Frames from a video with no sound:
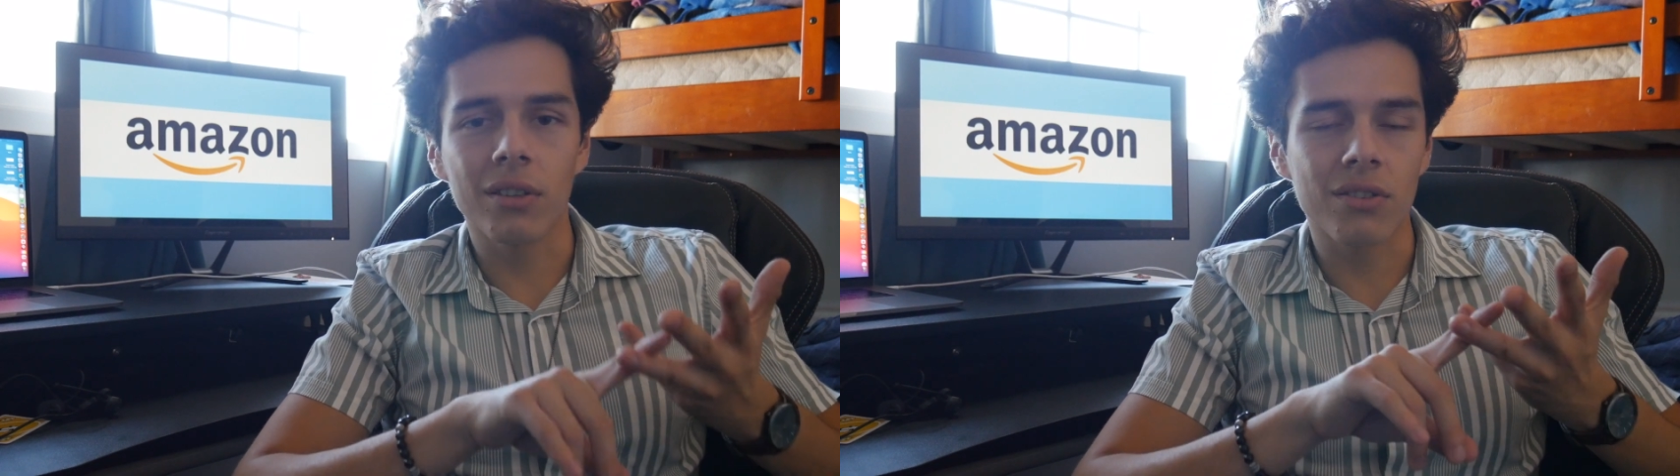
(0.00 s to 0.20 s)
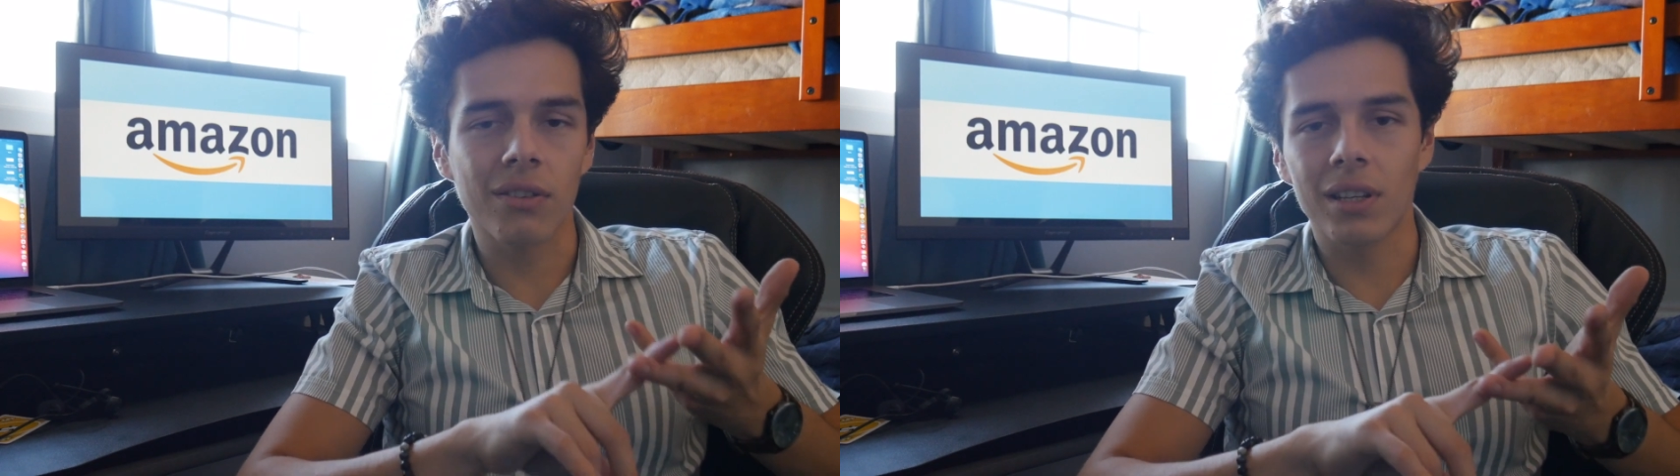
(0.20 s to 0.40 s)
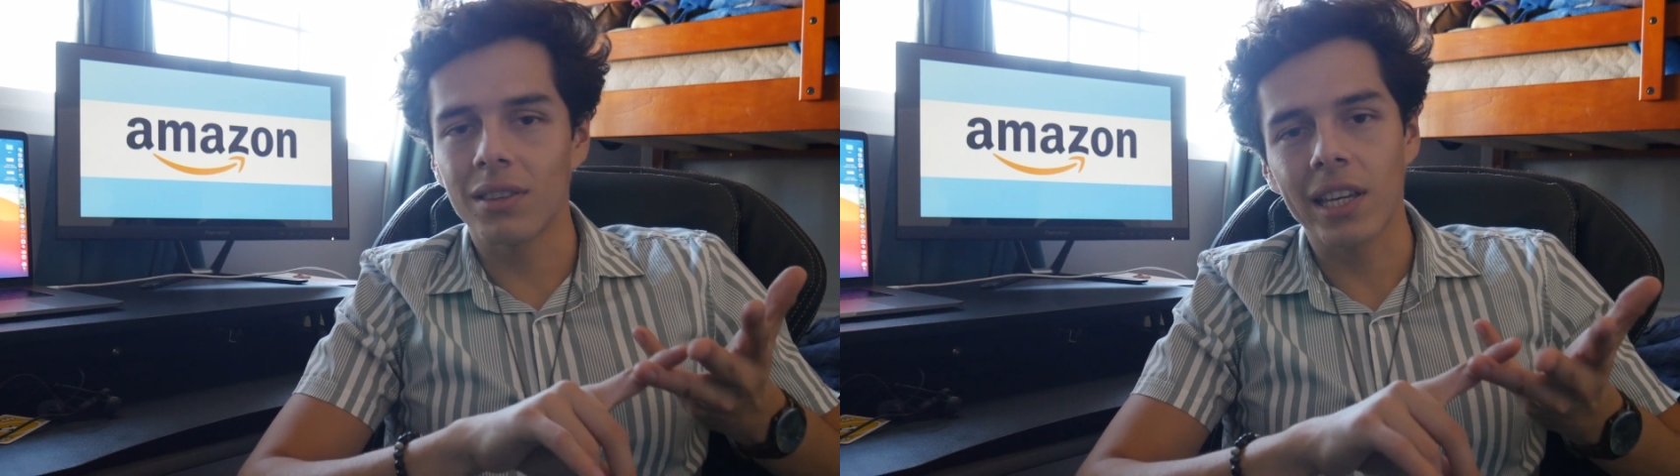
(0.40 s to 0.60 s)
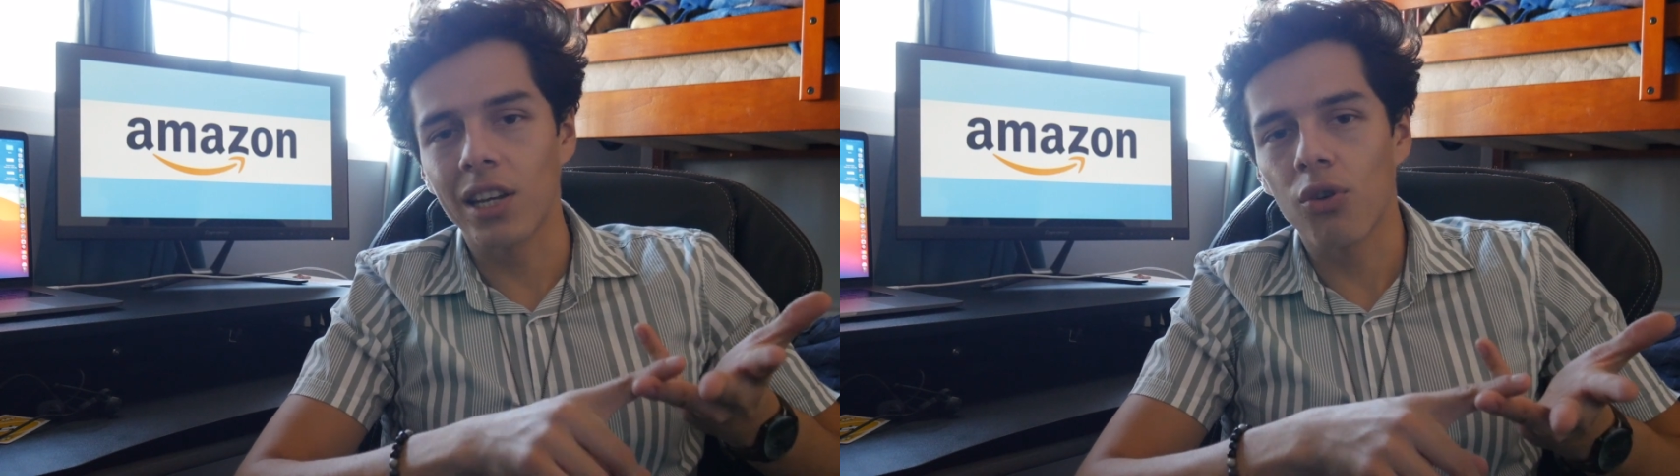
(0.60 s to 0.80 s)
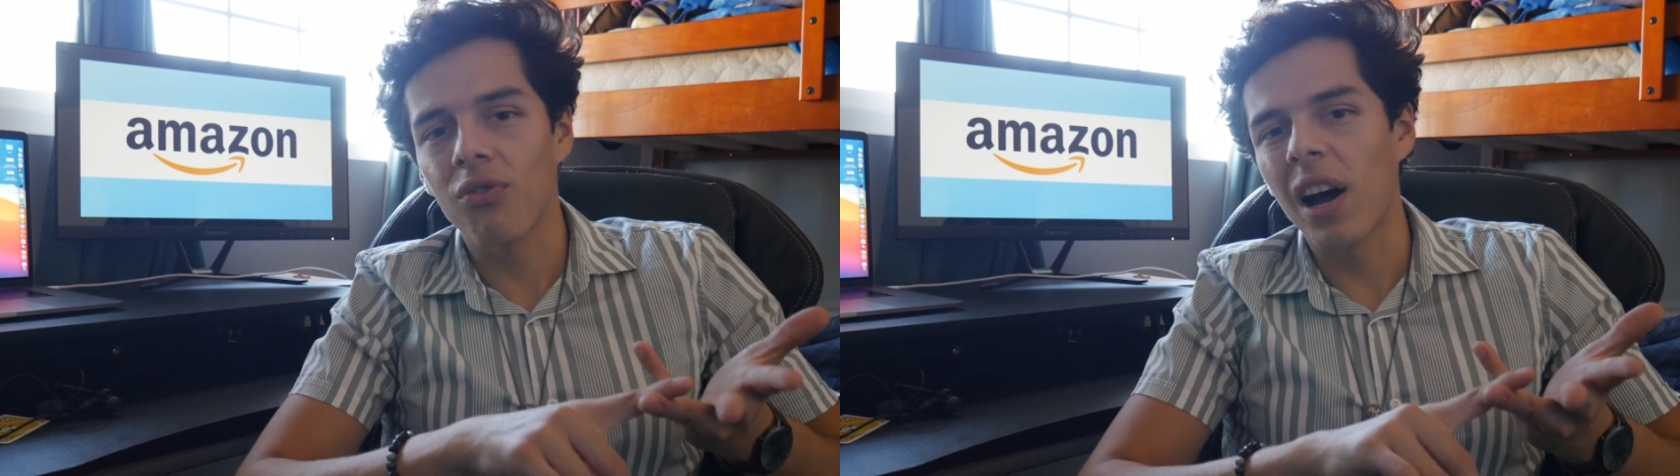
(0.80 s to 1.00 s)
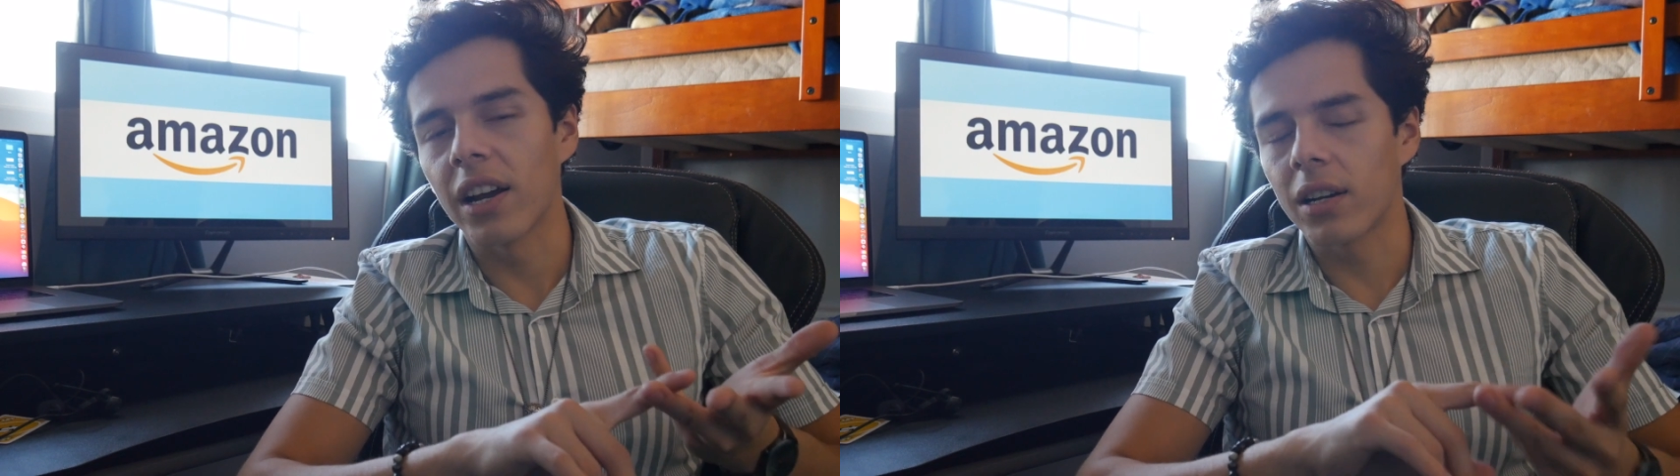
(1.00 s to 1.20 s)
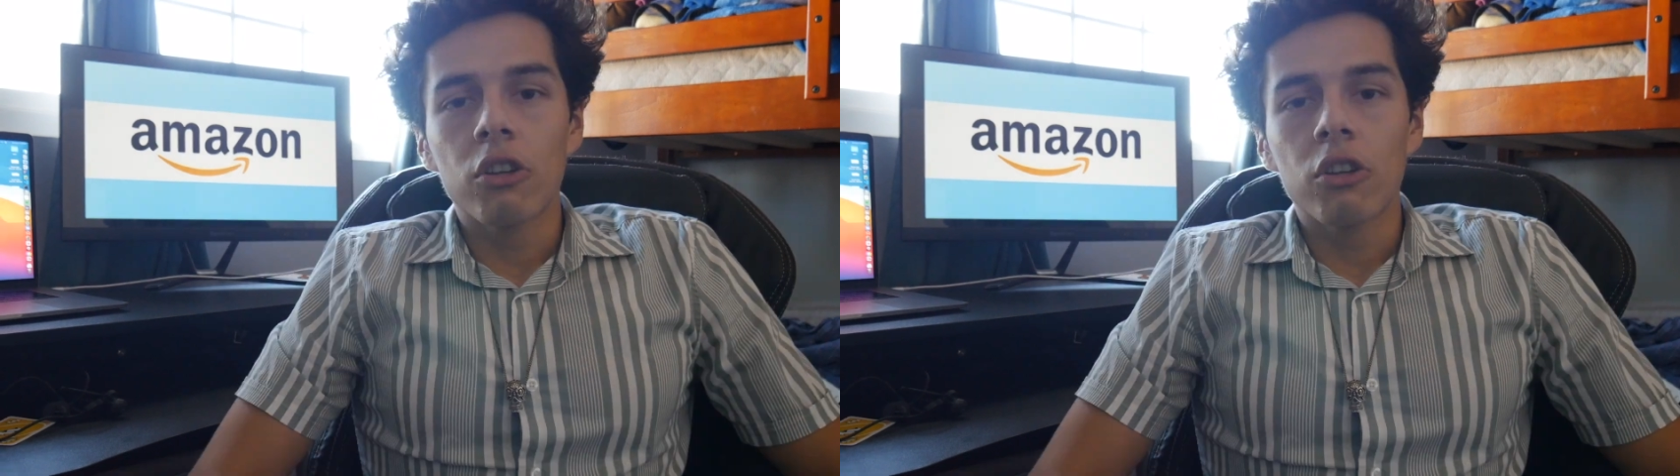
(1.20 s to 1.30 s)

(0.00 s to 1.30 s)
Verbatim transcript: such as like the Kindle Fire.